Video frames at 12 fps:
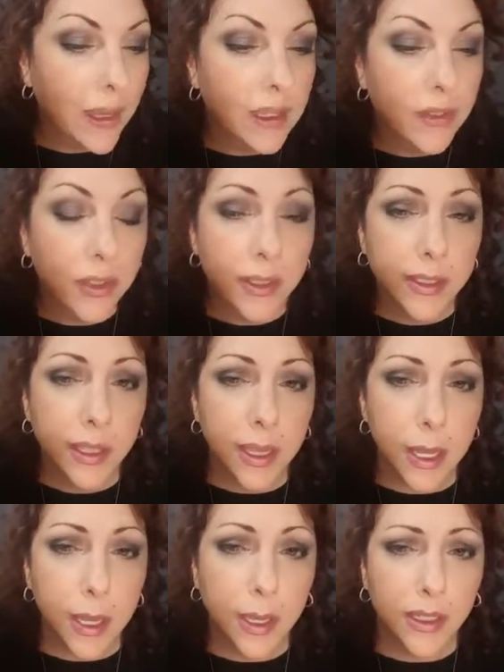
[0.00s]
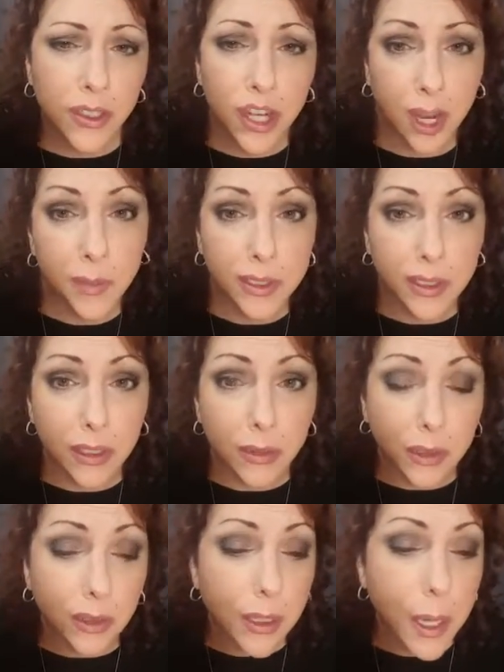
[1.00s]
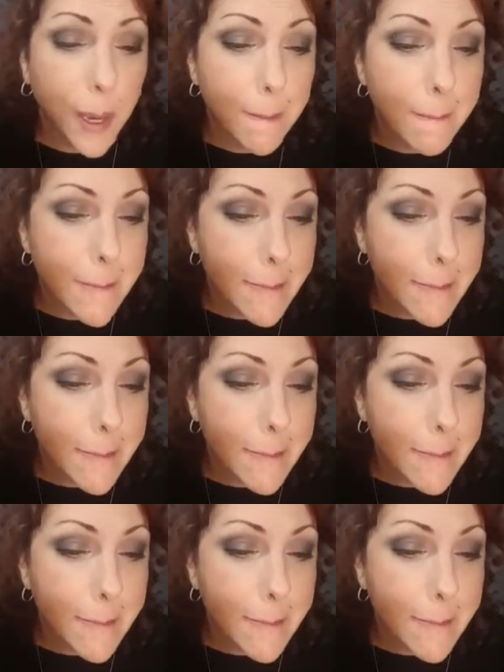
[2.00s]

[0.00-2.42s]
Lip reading: It feels like a chapstick, really.